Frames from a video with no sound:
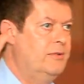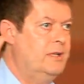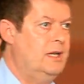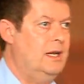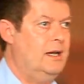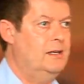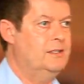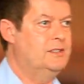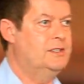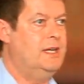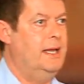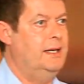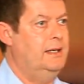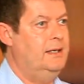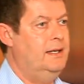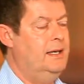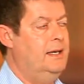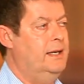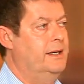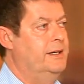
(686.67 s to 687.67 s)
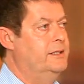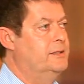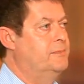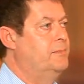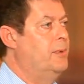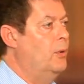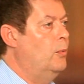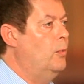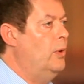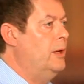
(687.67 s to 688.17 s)
the last 10 years,
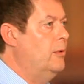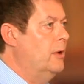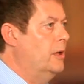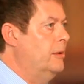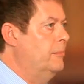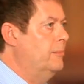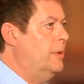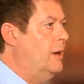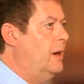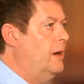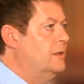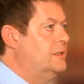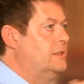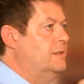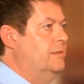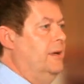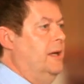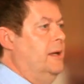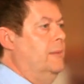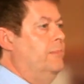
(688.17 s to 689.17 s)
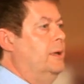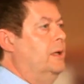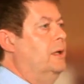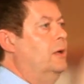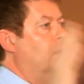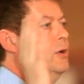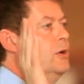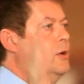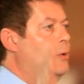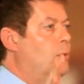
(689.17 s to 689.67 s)
but we weren't part of it. But
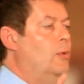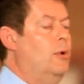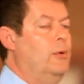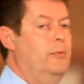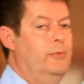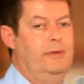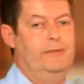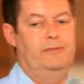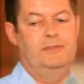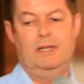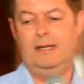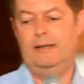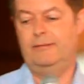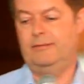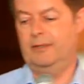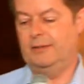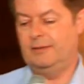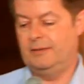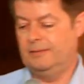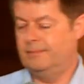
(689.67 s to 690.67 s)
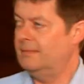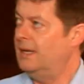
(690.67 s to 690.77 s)
look at what we've delivered.